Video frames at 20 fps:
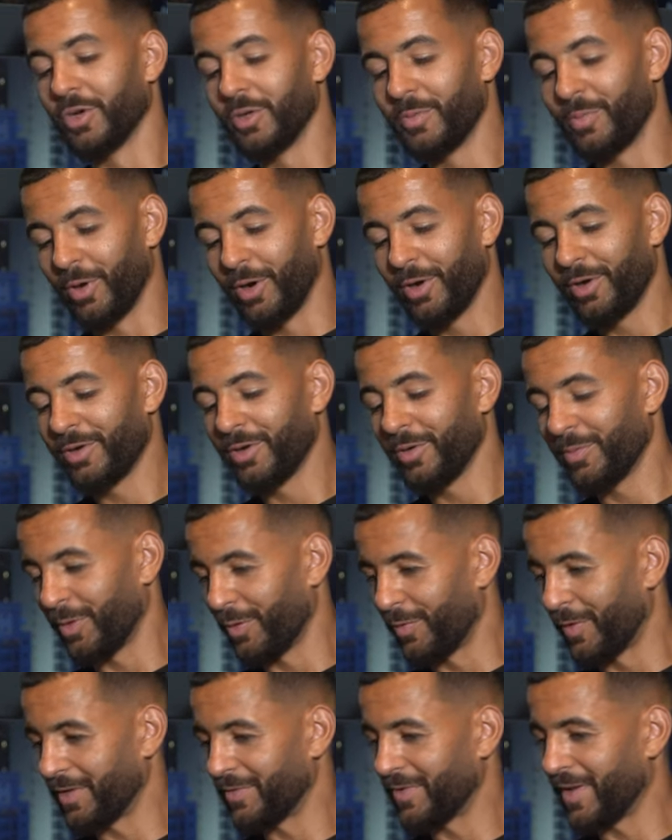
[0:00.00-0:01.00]
Good, bro. Good, bro.
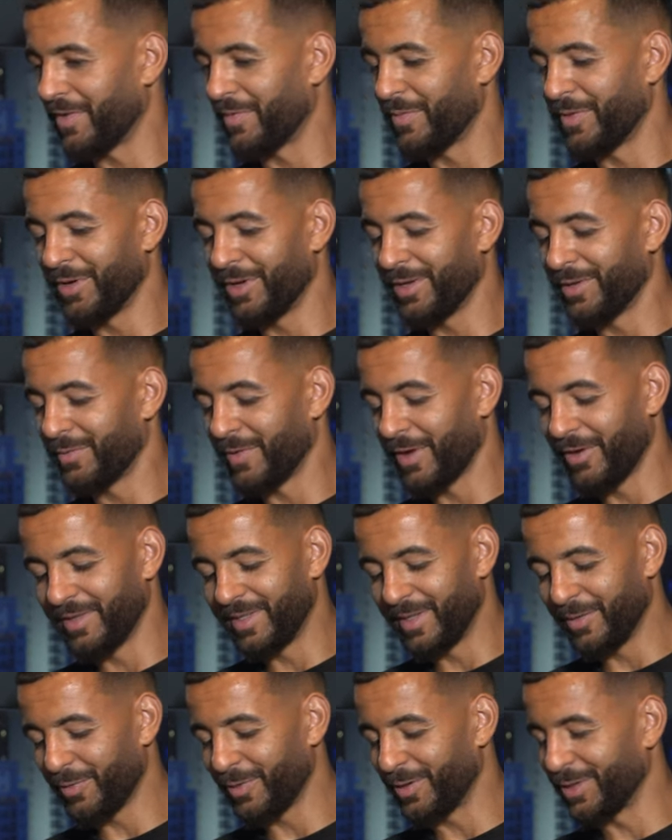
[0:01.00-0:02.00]
Thanks for having me on. Very
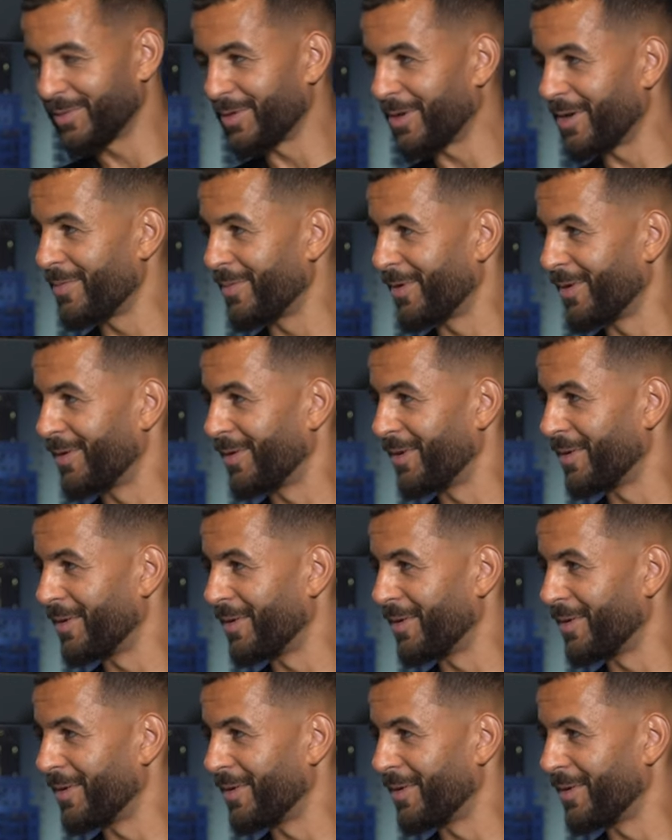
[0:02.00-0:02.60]
different as well, bro.